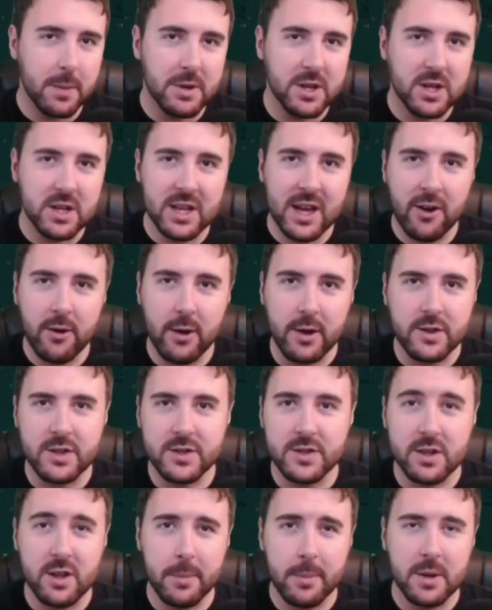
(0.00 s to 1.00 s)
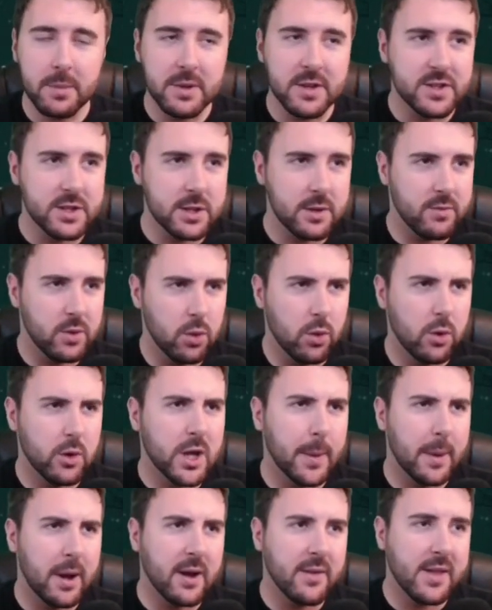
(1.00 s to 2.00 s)
a couple of characters, a couple of pieces of
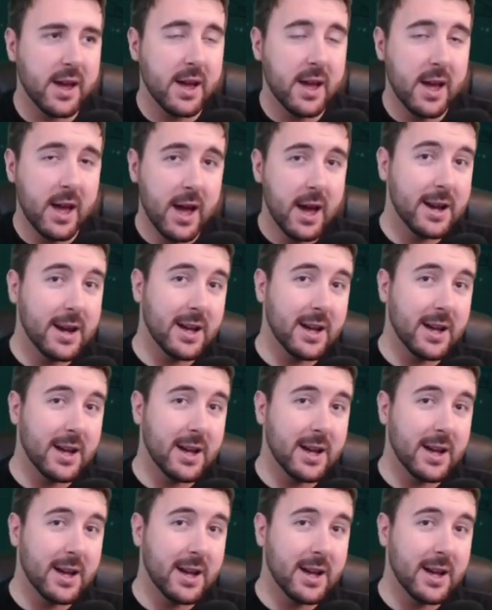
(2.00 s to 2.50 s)
lore come out of there.